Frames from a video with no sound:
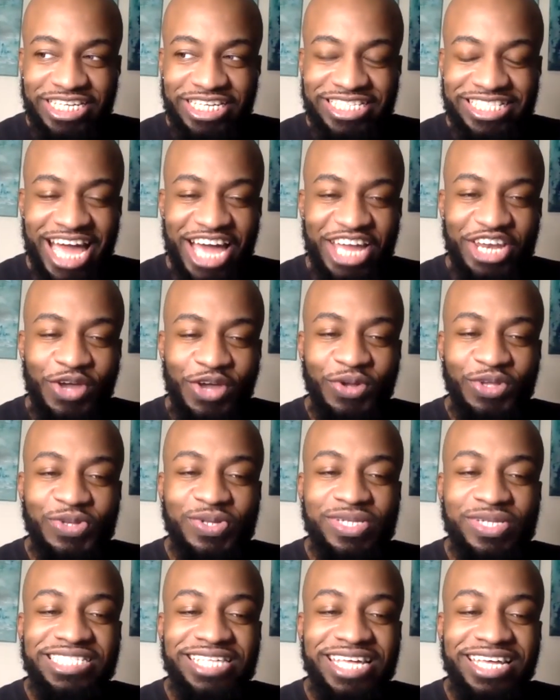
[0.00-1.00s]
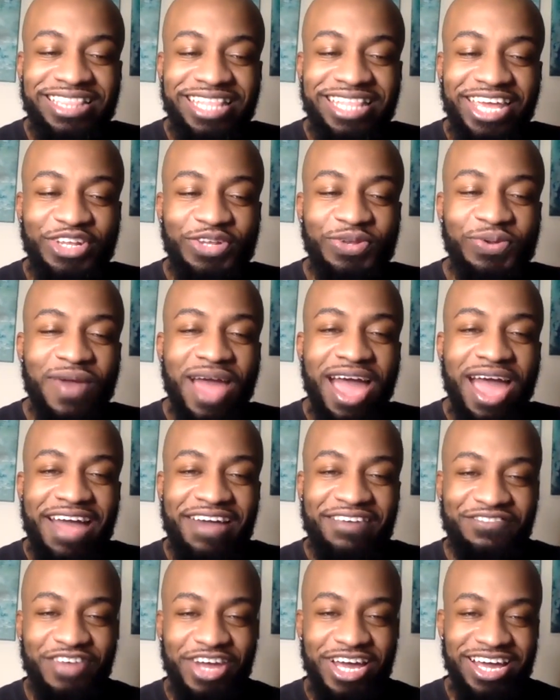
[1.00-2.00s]
I know you said that you
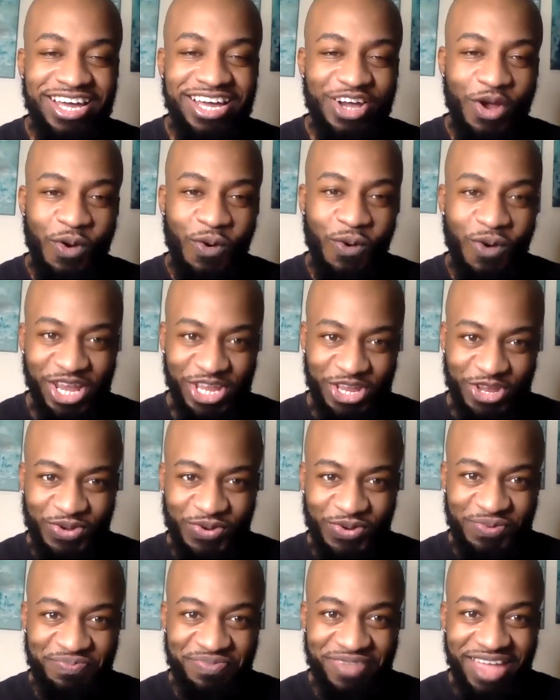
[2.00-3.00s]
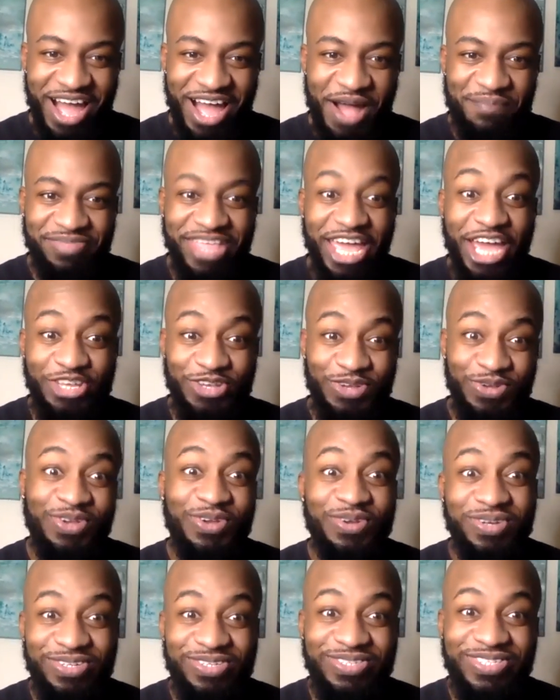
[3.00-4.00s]
have oil that you
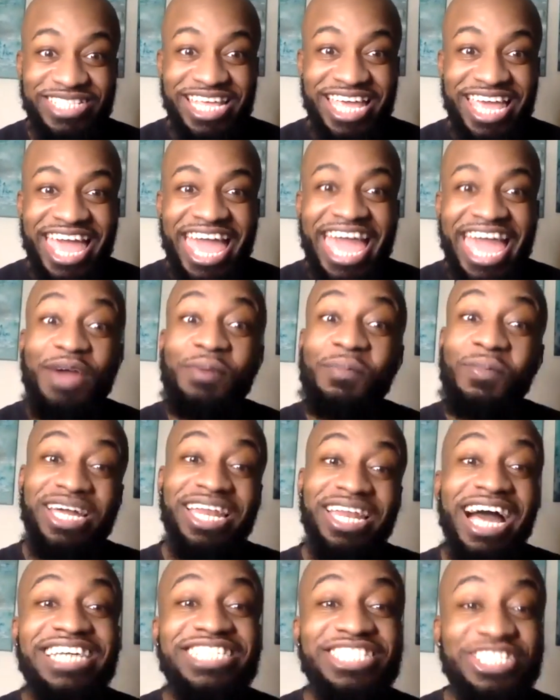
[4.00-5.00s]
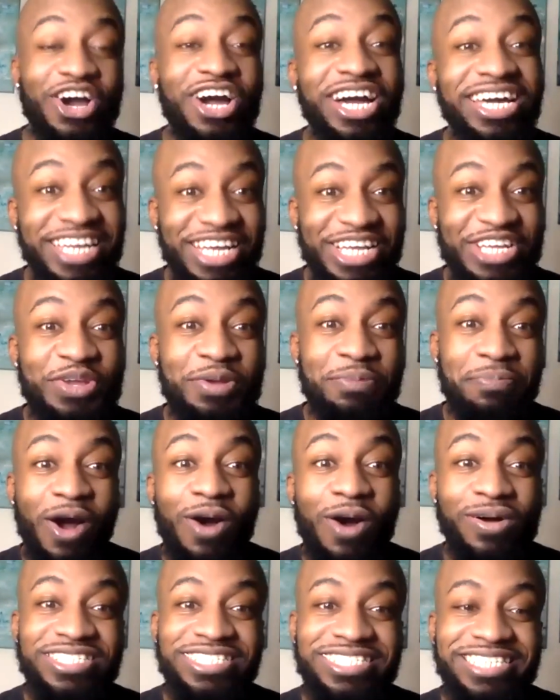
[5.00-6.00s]
use. And when I saw that you
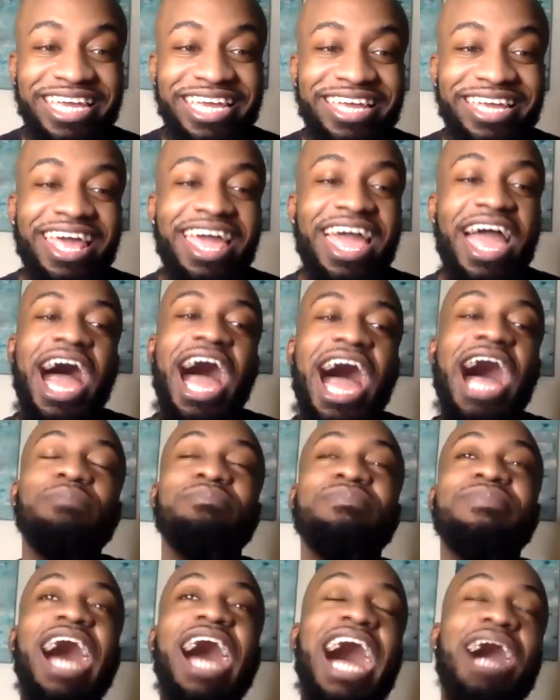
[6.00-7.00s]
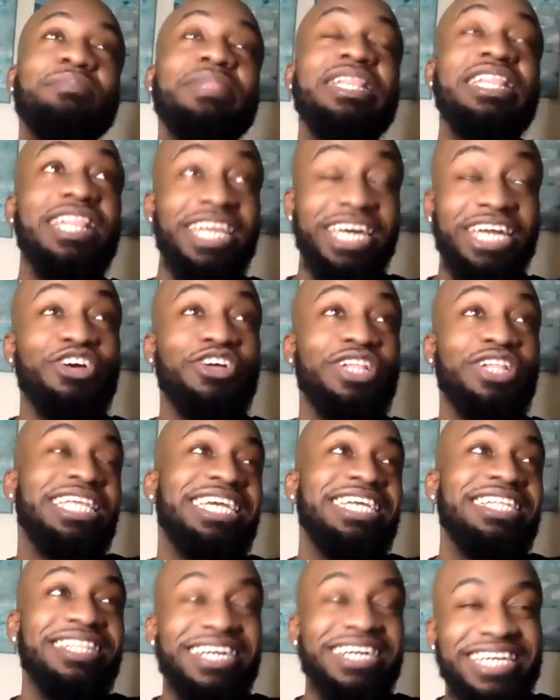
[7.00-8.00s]
posted, I'm
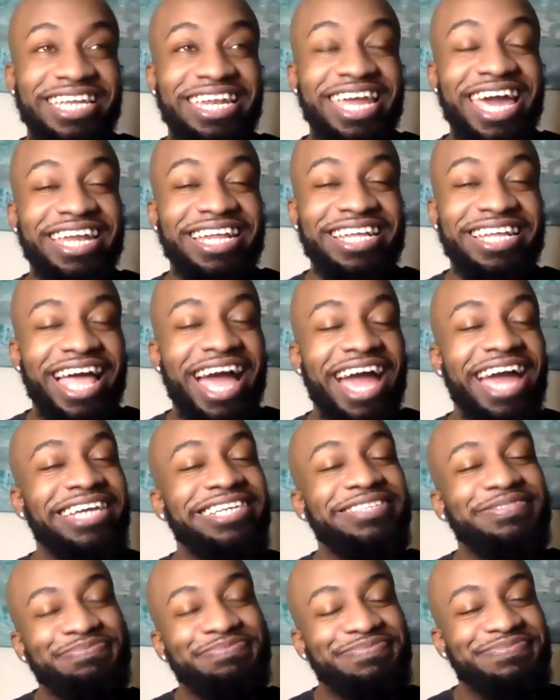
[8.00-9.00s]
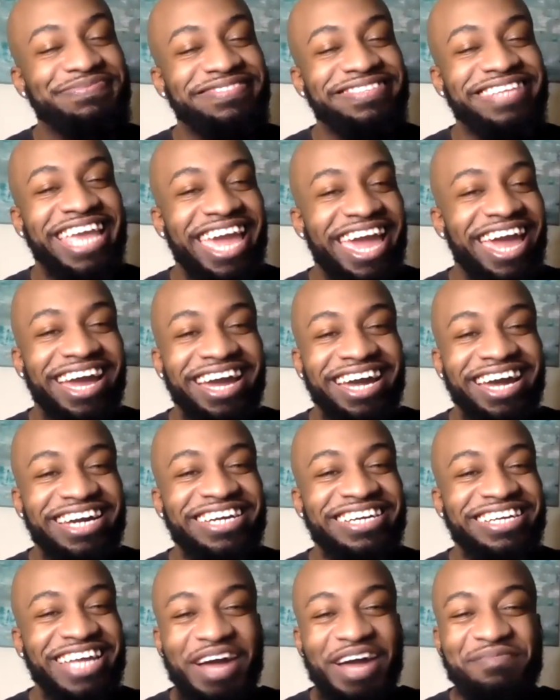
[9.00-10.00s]
literally looking at it like, yeah,
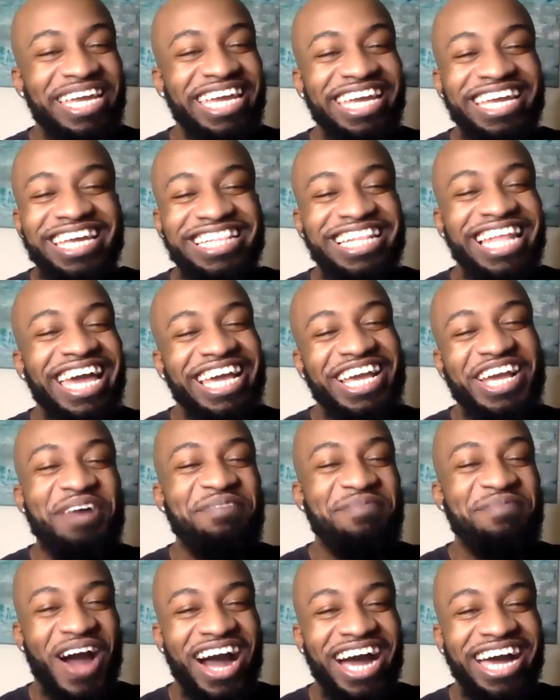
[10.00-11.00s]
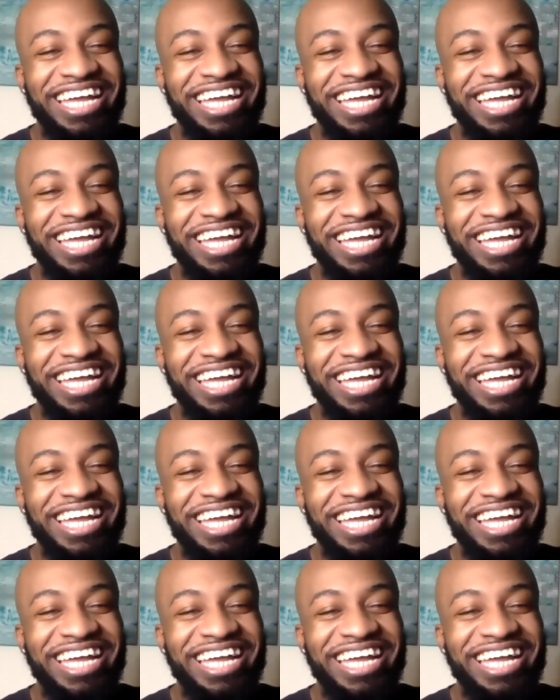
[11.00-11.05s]
I mean, it like, come on.